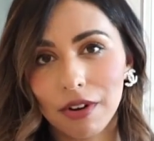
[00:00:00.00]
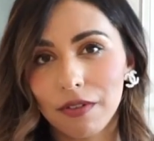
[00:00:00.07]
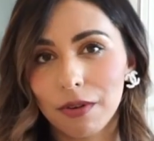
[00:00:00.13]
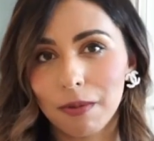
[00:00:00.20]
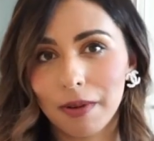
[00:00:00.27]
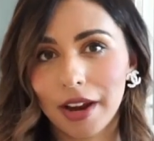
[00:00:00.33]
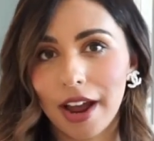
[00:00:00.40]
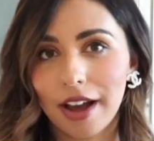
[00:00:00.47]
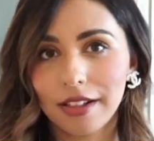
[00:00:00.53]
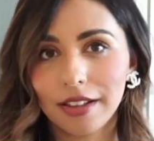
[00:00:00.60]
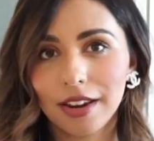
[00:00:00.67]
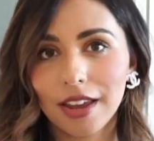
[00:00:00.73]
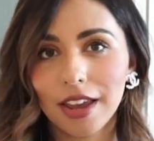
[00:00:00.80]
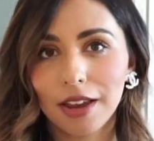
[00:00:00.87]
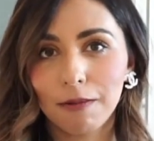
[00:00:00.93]
of a
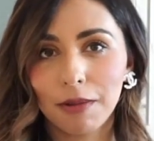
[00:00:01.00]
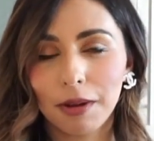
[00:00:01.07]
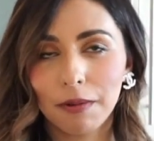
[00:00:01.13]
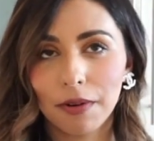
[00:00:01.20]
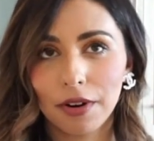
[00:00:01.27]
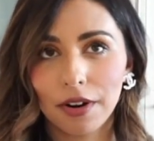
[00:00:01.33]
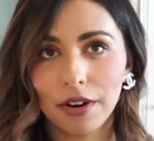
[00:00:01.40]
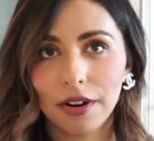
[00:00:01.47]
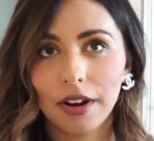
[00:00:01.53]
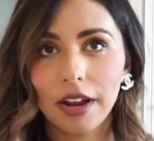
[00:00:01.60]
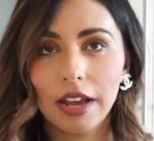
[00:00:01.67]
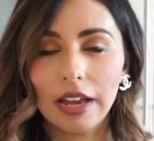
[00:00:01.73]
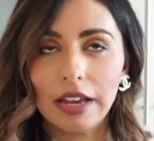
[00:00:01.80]
reality, and we were